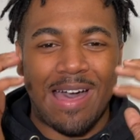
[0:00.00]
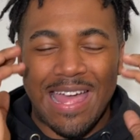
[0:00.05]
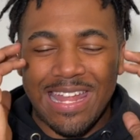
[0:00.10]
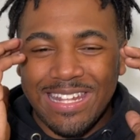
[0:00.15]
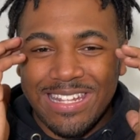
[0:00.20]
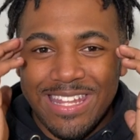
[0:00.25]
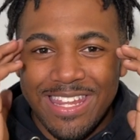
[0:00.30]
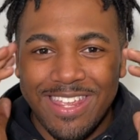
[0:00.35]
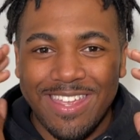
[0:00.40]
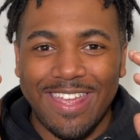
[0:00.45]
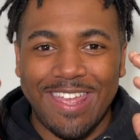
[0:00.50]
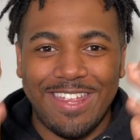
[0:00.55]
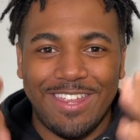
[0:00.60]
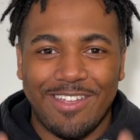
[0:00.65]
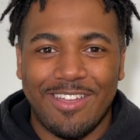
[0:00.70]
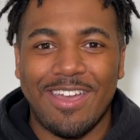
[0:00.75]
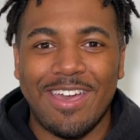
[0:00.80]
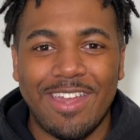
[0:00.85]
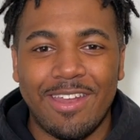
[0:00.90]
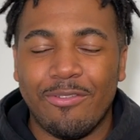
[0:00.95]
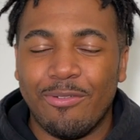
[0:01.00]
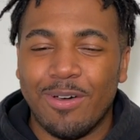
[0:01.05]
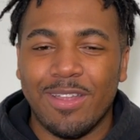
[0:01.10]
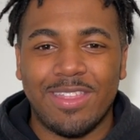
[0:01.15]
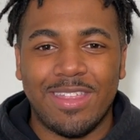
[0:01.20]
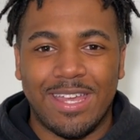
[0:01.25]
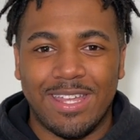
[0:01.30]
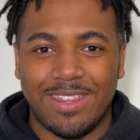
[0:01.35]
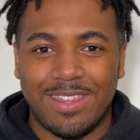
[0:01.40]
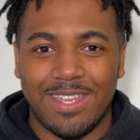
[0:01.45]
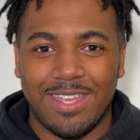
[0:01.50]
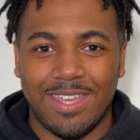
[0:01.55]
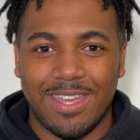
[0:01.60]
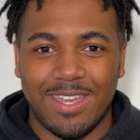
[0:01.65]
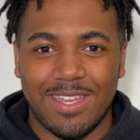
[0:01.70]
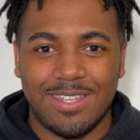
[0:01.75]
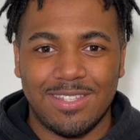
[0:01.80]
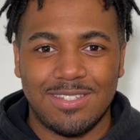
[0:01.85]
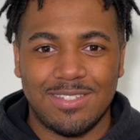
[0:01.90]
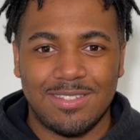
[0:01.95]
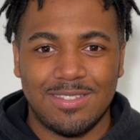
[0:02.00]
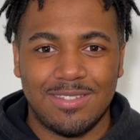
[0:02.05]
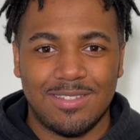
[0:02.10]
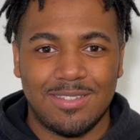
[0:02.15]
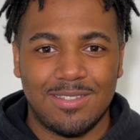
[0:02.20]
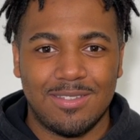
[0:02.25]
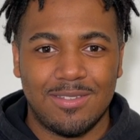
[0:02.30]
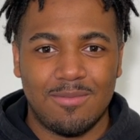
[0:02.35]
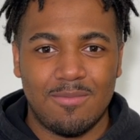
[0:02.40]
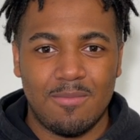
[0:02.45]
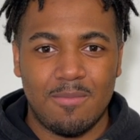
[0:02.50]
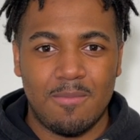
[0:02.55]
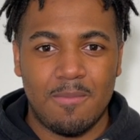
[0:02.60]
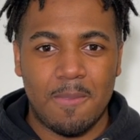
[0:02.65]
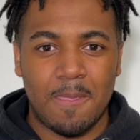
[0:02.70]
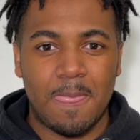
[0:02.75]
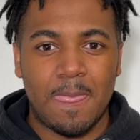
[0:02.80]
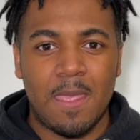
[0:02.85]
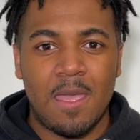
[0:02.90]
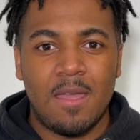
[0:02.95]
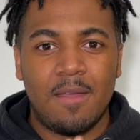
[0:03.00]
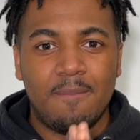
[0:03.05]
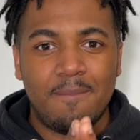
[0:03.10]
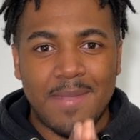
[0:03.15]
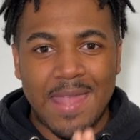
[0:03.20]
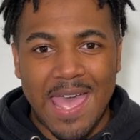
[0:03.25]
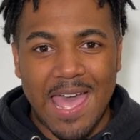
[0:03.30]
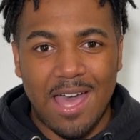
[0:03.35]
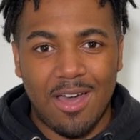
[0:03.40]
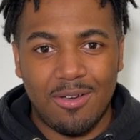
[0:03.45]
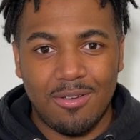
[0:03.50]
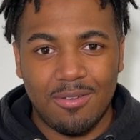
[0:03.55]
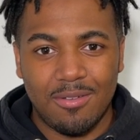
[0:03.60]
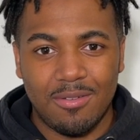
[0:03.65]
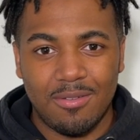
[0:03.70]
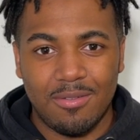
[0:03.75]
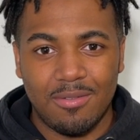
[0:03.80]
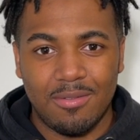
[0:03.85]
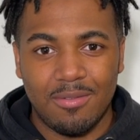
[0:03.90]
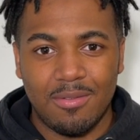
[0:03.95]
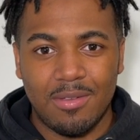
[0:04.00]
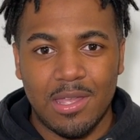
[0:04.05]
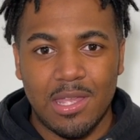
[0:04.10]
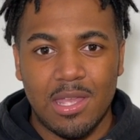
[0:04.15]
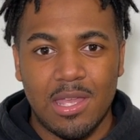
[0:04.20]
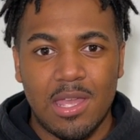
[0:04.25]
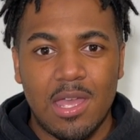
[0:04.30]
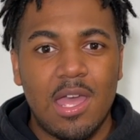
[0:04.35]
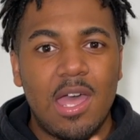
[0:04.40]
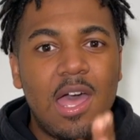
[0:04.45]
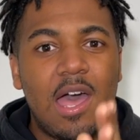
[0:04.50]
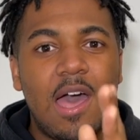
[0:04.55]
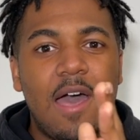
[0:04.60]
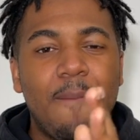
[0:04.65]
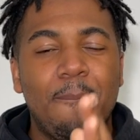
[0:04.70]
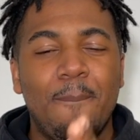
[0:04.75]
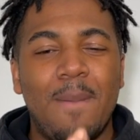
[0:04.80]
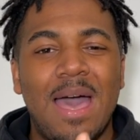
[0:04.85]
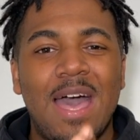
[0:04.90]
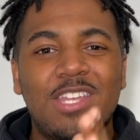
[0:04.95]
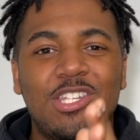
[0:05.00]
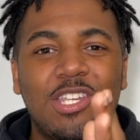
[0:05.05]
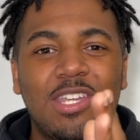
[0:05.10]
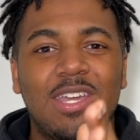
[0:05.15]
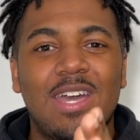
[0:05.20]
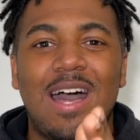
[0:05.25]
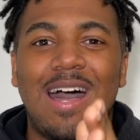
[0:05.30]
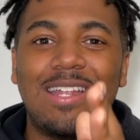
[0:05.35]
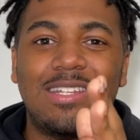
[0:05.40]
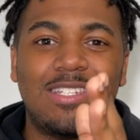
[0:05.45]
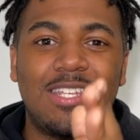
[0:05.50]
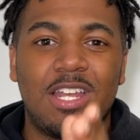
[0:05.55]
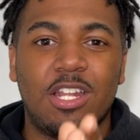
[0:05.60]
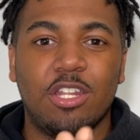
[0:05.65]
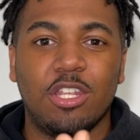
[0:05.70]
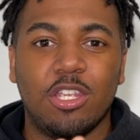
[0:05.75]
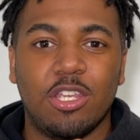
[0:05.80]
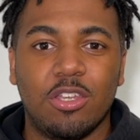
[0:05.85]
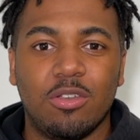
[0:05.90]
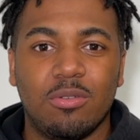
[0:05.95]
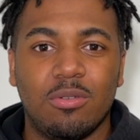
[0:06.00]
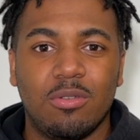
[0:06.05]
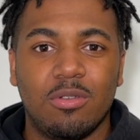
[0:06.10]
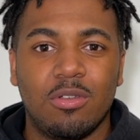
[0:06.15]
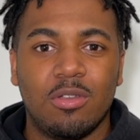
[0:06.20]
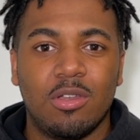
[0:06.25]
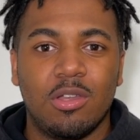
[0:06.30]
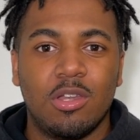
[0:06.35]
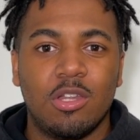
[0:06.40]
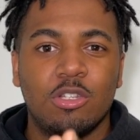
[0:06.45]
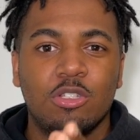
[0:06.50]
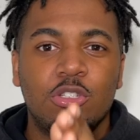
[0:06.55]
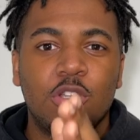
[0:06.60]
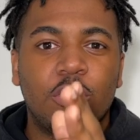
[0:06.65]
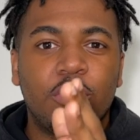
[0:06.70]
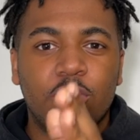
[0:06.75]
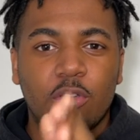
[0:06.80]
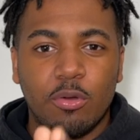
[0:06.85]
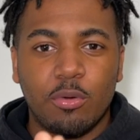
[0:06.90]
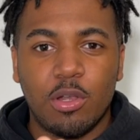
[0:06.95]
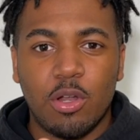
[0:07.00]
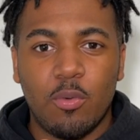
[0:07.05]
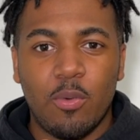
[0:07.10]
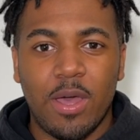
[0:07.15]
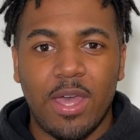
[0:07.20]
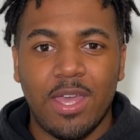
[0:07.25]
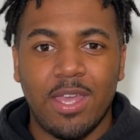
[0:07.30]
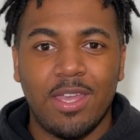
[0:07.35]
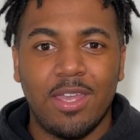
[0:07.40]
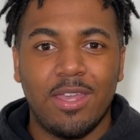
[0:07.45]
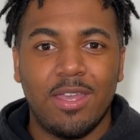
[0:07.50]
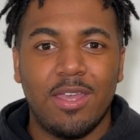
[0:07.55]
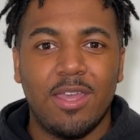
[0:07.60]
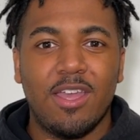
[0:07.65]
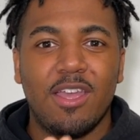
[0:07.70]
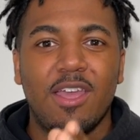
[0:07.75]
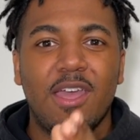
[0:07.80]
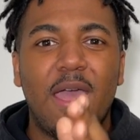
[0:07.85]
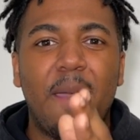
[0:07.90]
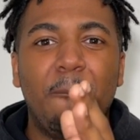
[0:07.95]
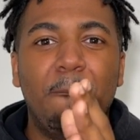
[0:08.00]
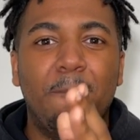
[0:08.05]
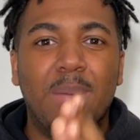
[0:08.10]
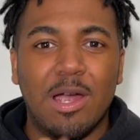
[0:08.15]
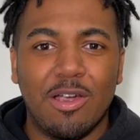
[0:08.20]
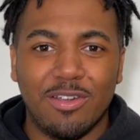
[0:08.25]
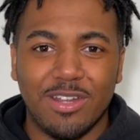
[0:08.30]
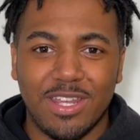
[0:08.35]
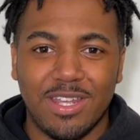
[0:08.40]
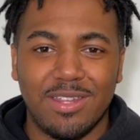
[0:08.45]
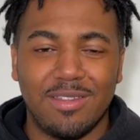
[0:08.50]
type of idea in your head of what that thing is. Now, imagine God telling you to throw it away and